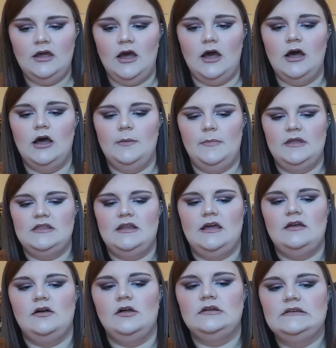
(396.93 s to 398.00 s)
And then
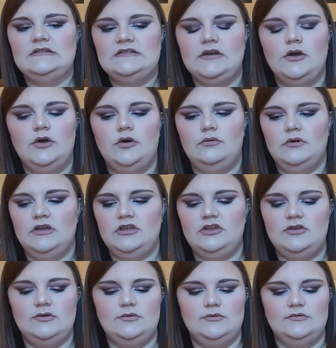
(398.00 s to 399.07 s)
I also
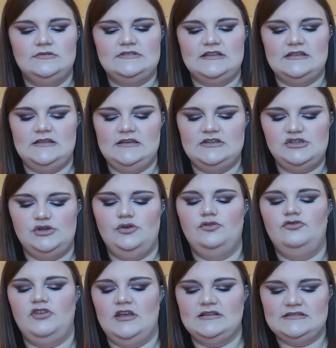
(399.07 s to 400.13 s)
use the Too
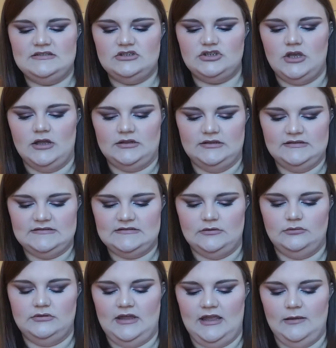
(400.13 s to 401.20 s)
Faced Chocolate
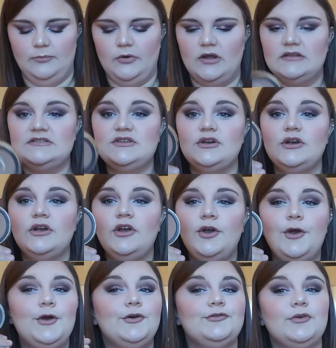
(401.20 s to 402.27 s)
Soleil bronzer
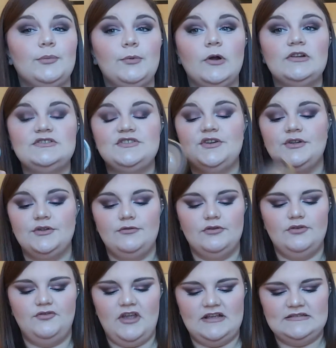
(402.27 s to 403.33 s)
for bronzing all over
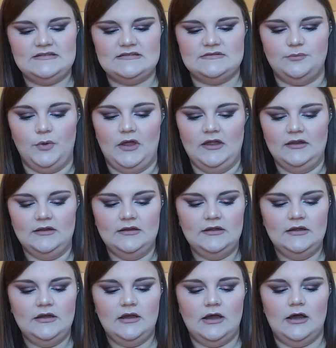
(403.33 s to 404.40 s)
the face as well.
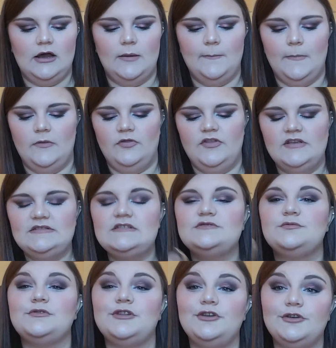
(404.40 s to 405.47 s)
This is
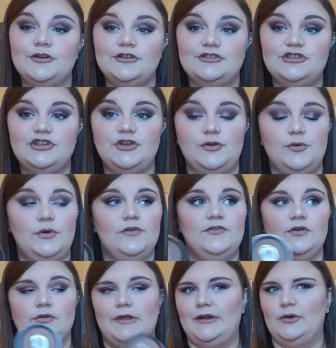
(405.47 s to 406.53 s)
really good too if
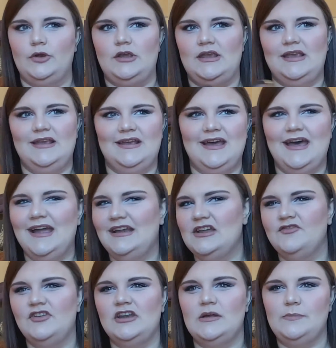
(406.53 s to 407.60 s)
you're like kind
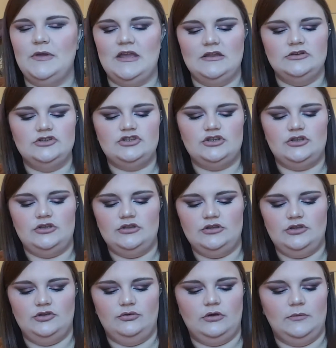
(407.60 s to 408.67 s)
of in a pinch.
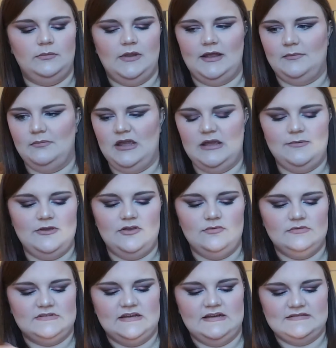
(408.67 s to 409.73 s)
You could like maybe
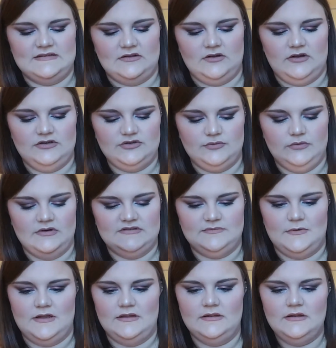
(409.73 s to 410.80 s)
use it as a contour as
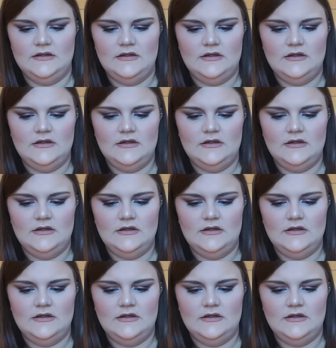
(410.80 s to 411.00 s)
well.